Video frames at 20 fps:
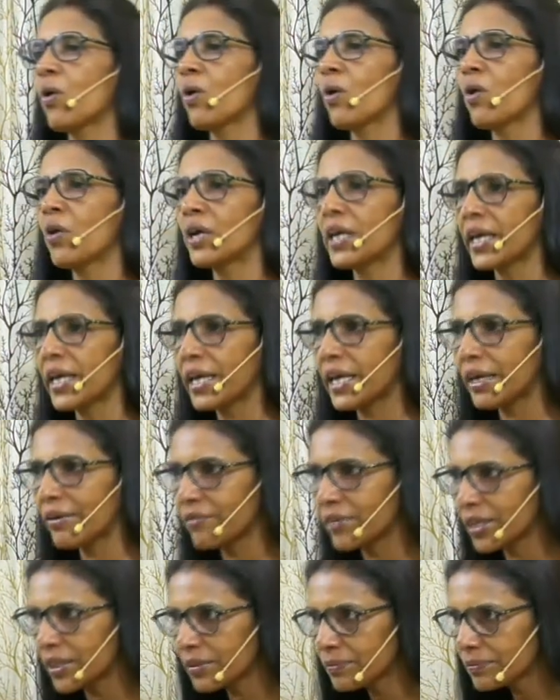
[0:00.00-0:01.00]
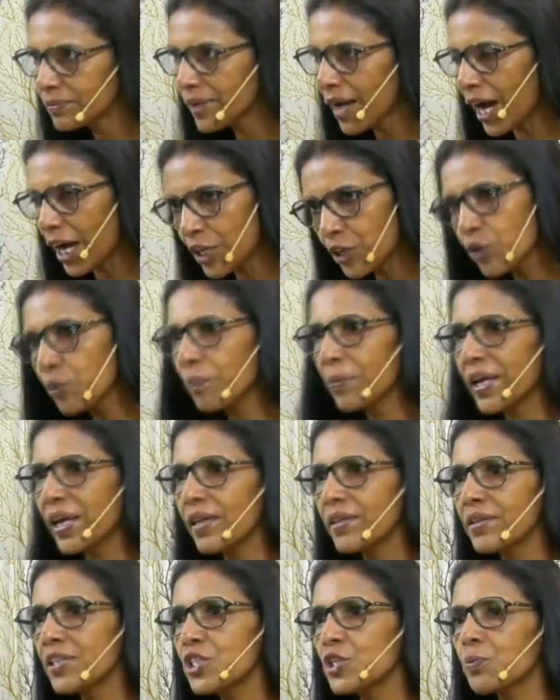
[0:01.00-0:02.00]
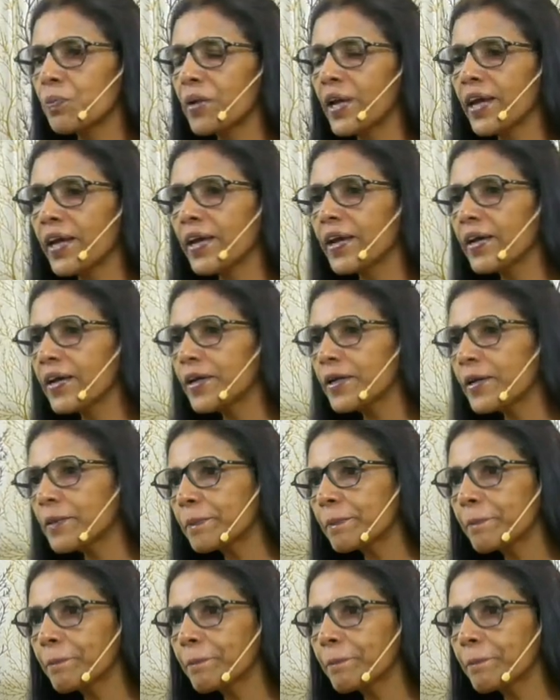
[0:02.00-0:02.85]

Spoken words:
all evil. Are you praying this prayer?